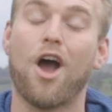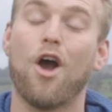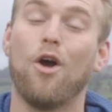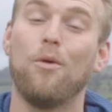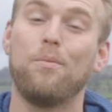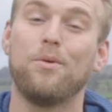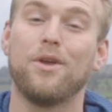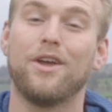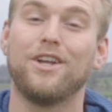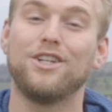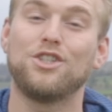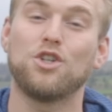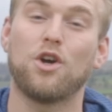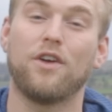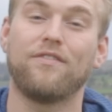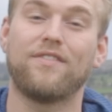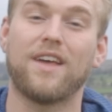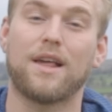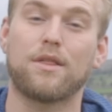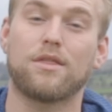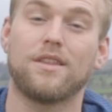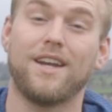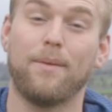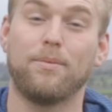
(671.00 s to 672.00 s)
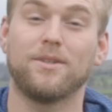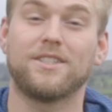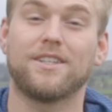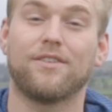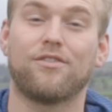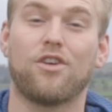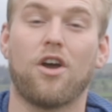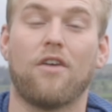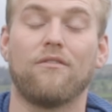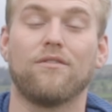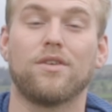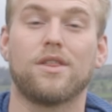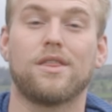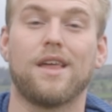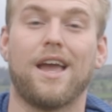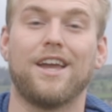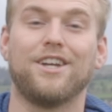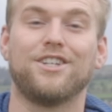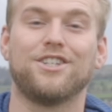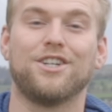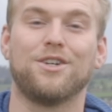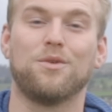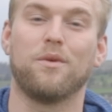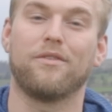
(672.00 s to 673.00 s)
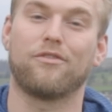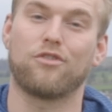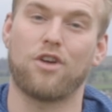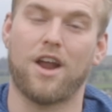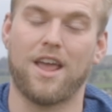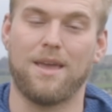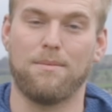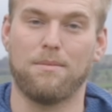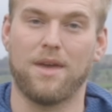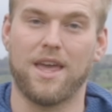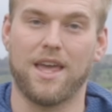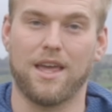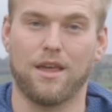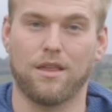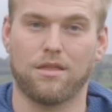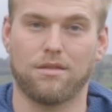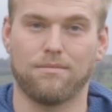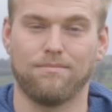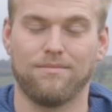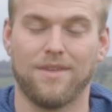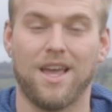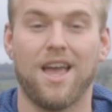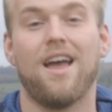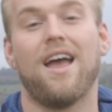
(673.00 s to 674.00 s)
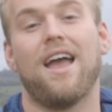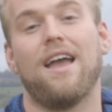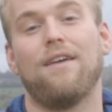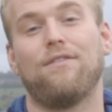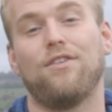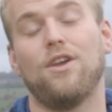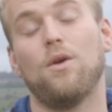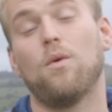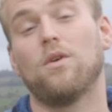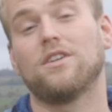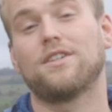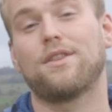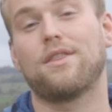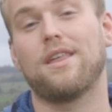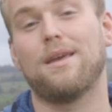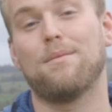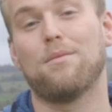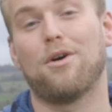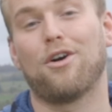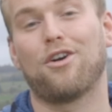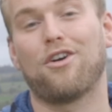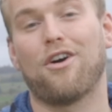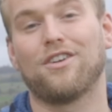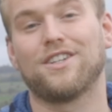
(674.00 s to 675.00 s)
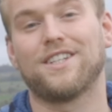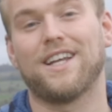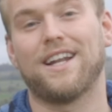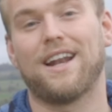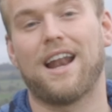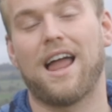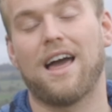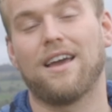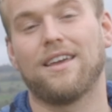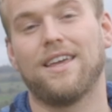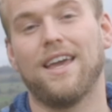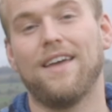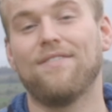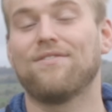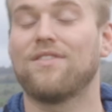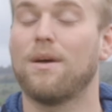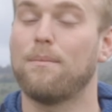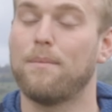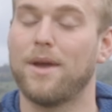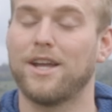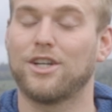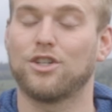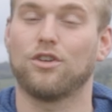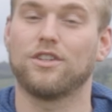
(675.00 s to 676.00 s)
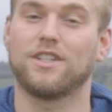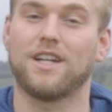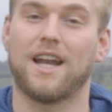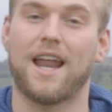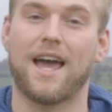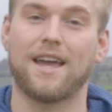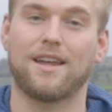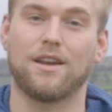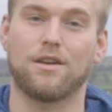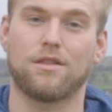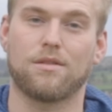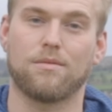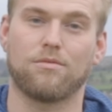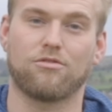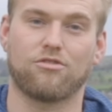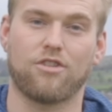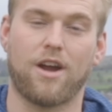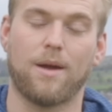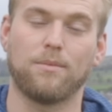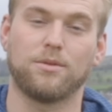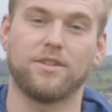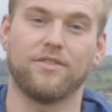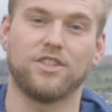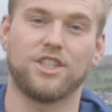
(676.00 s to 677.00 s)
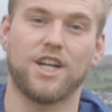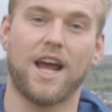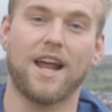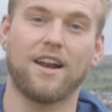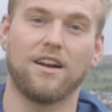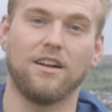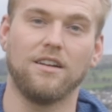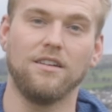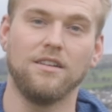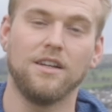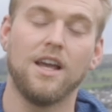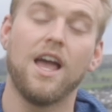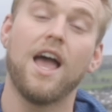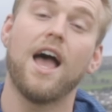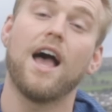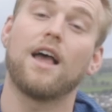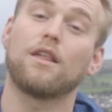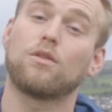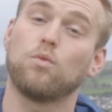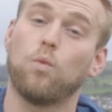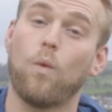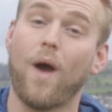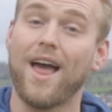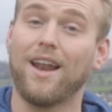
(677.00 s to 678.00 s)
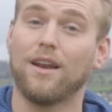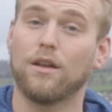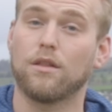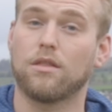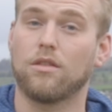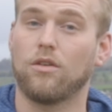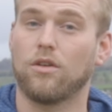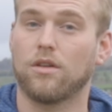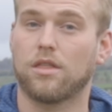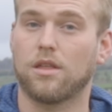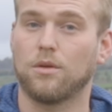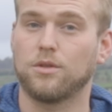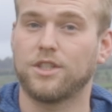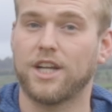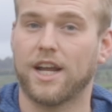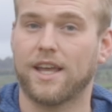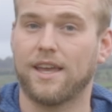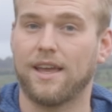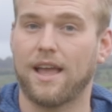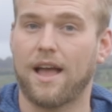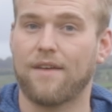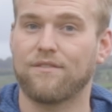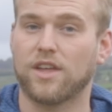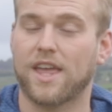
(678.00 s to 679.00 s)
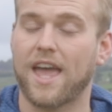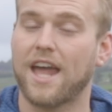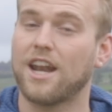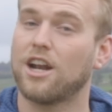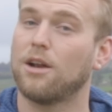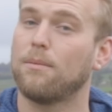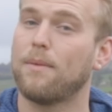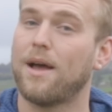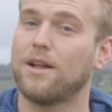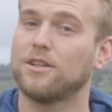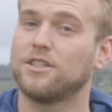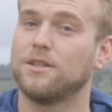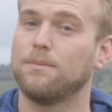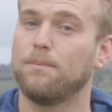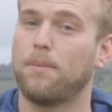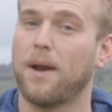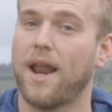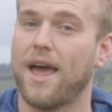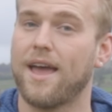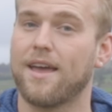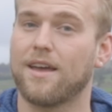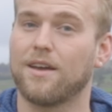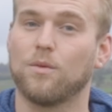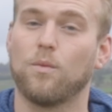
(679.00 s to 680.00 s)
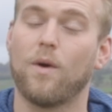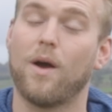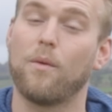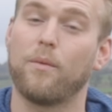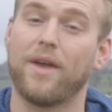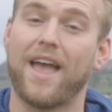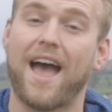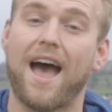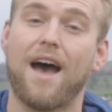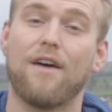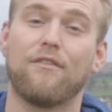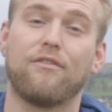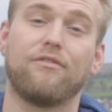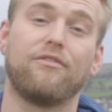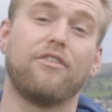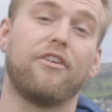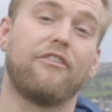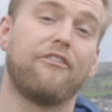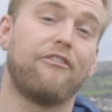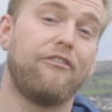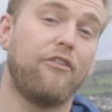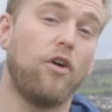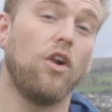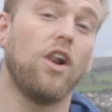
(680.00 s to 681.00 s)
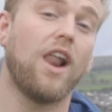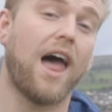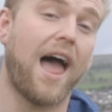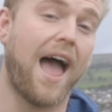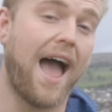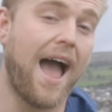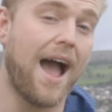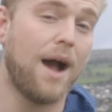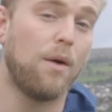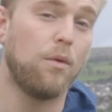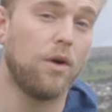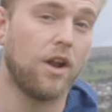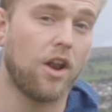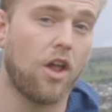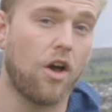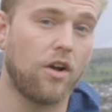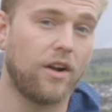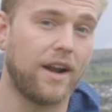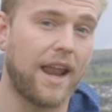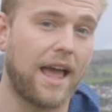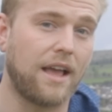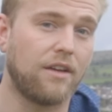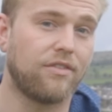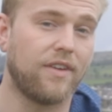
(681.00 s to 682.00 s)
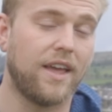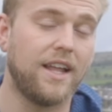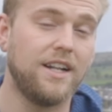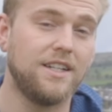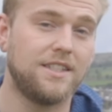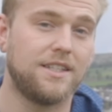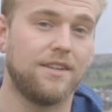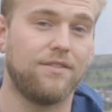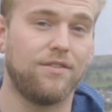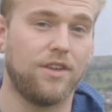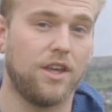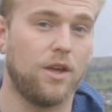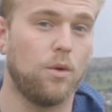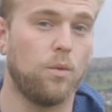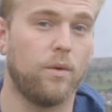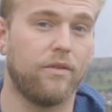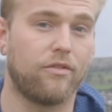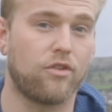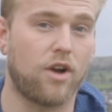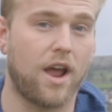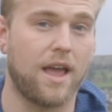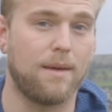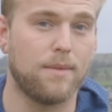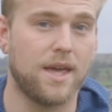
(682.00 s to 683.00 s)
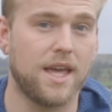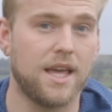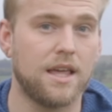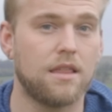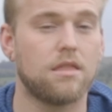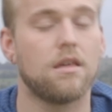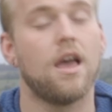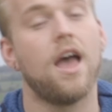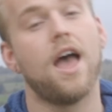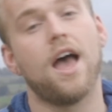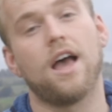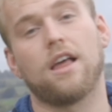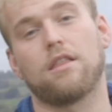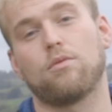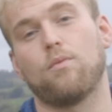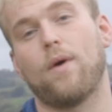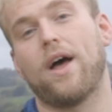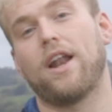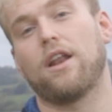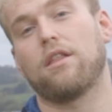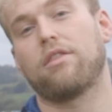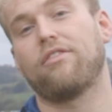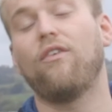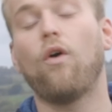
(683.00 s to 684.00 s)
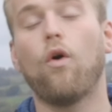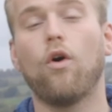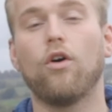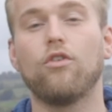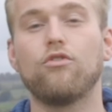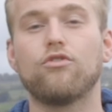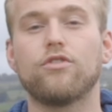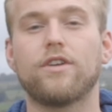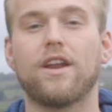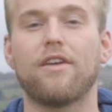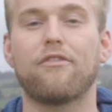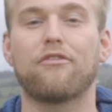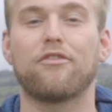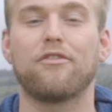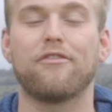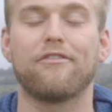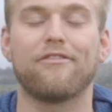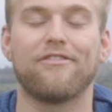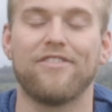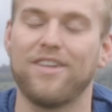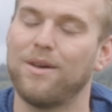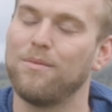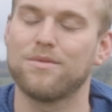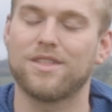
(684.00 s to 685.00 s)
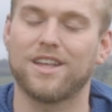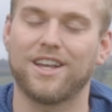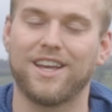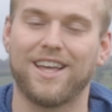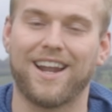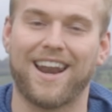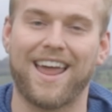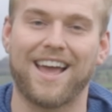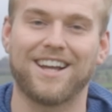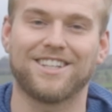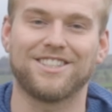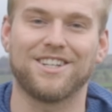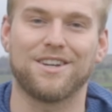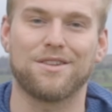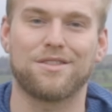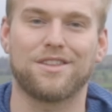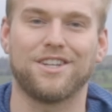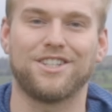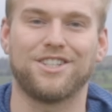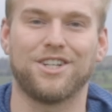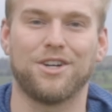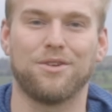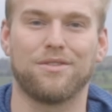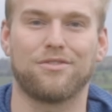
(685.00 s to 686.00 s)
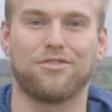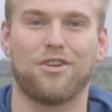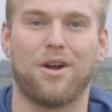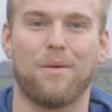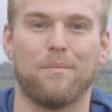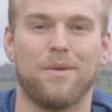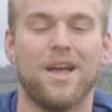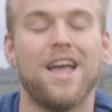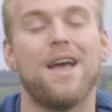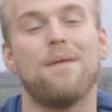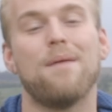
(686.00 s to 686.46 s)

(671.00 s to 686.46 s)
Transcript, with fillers: I hope you enjoyed that snippet of conversation with Ray Mears. If you want to see more content like it, then make sure to like and subscribe to the channel, as well as also checking out the Kendal Mountain Player, where we have the full hour long length interview with Ray Mears, as well as 400 different films and collections to choose from.